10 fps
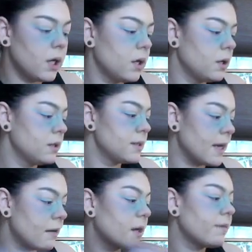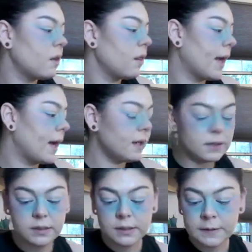let's get rid of all that,
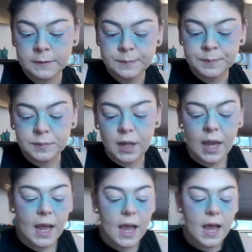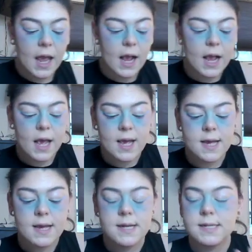
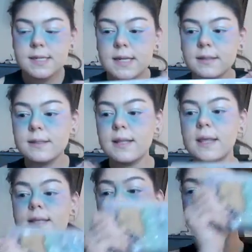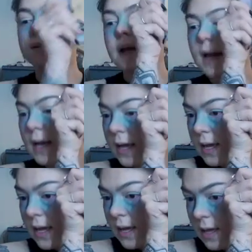and it's this
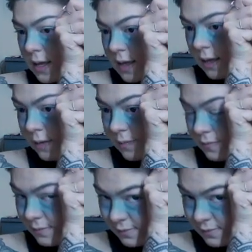time.